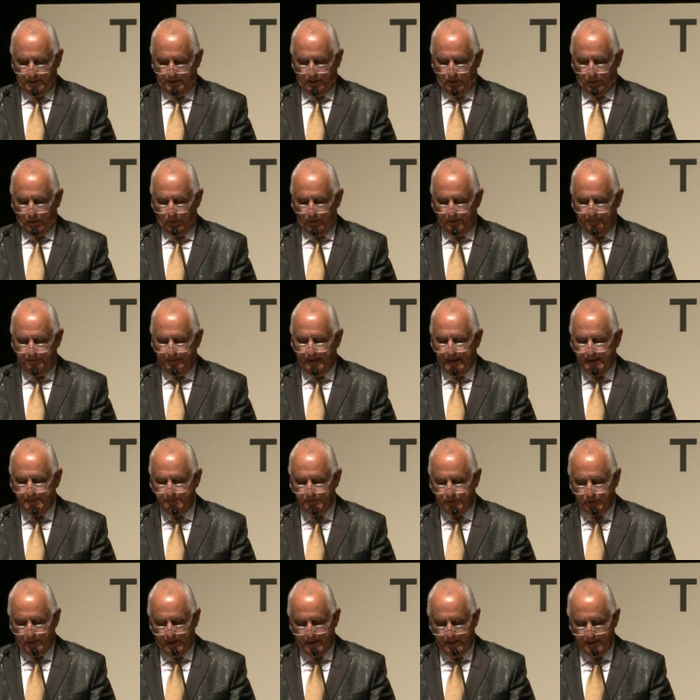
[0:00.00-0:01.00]
Hall of Fame
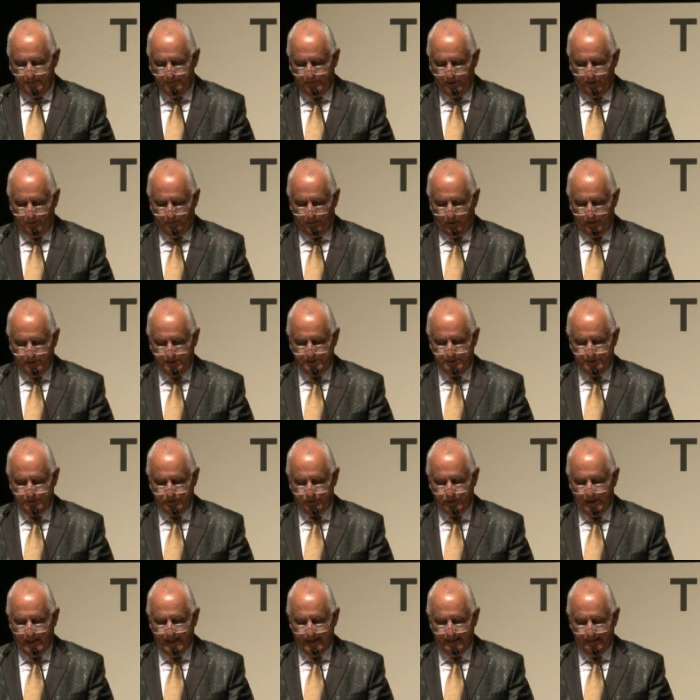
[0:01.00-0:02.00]
trainer Bill Bullen
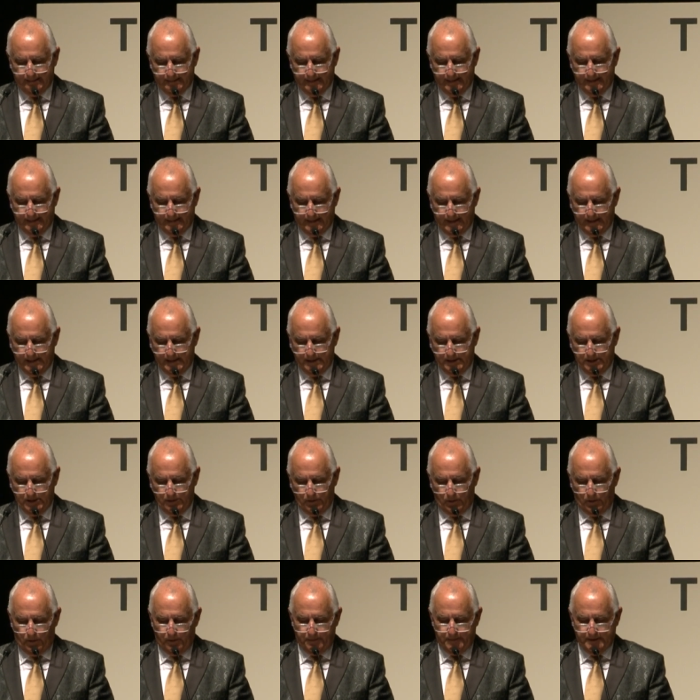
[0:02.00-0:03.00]
trained Glen Lang
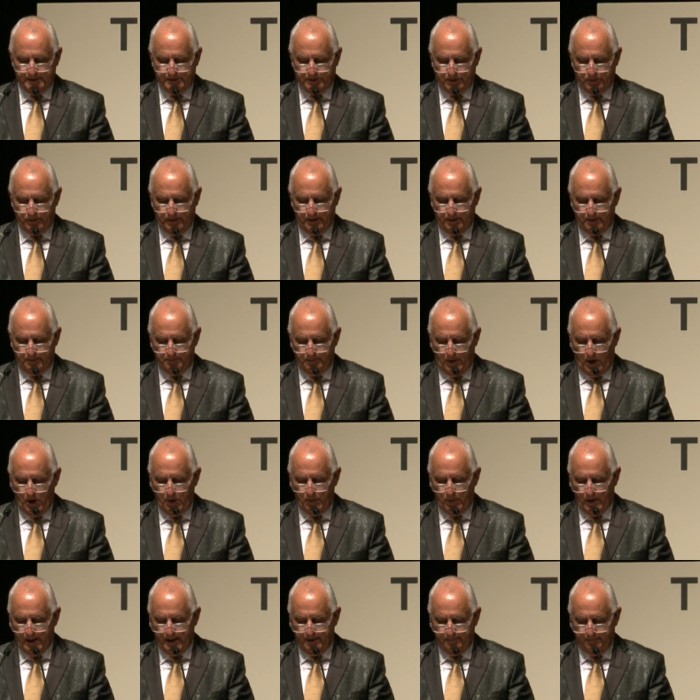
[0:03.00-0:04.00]
all of his career at
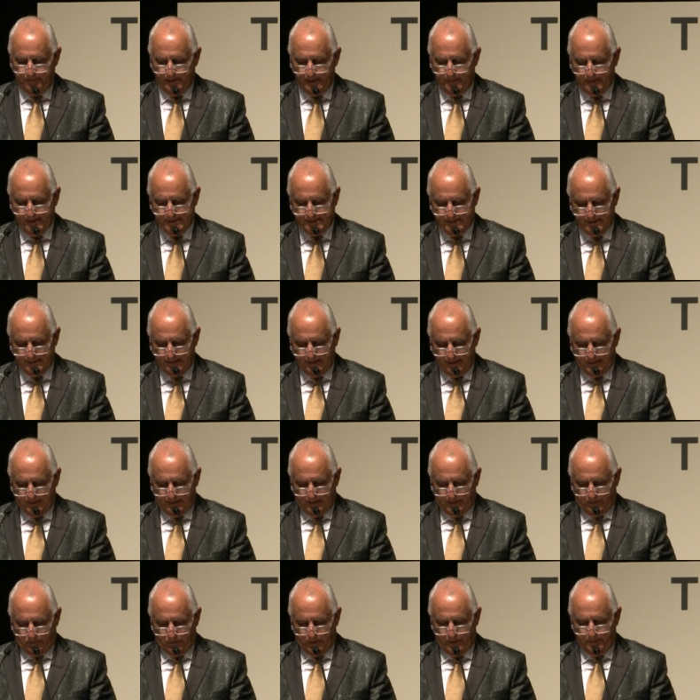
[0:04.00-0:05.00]
Mowbray and Flemington,
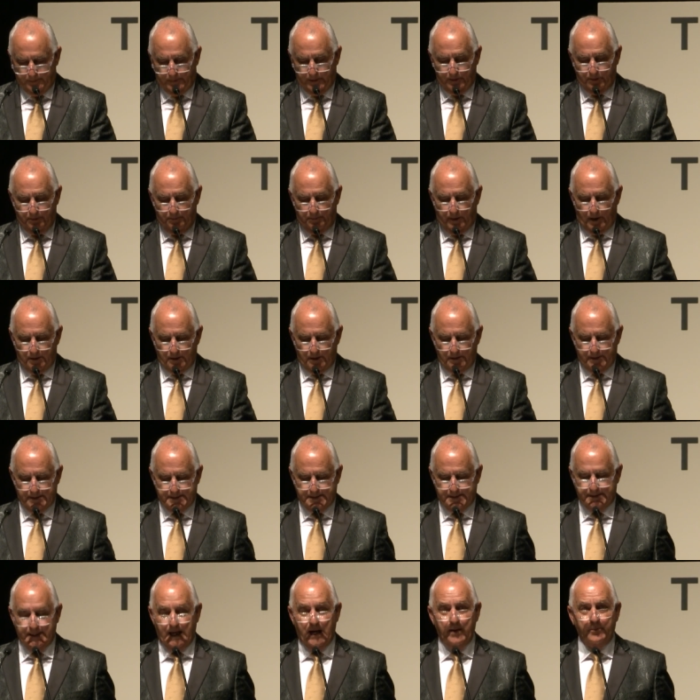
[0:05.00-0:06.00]
where Bill borrowed a
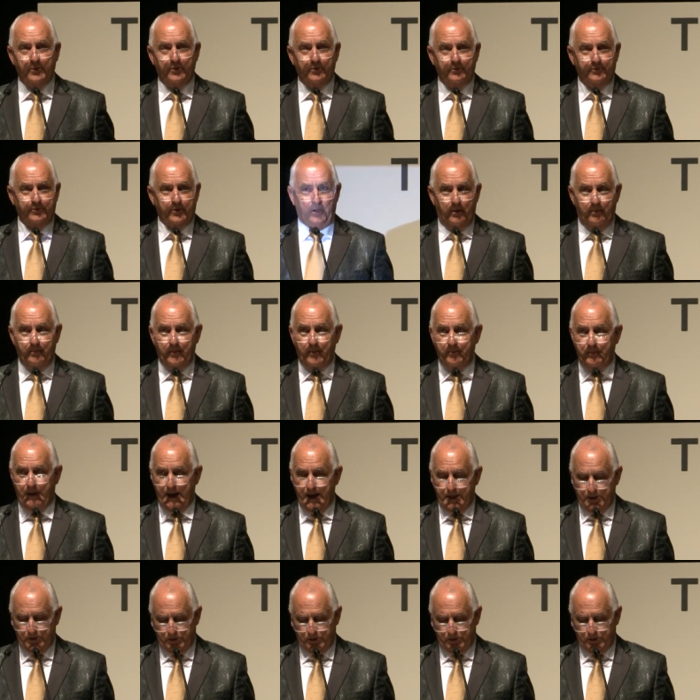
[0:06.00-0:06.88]
stable from Pat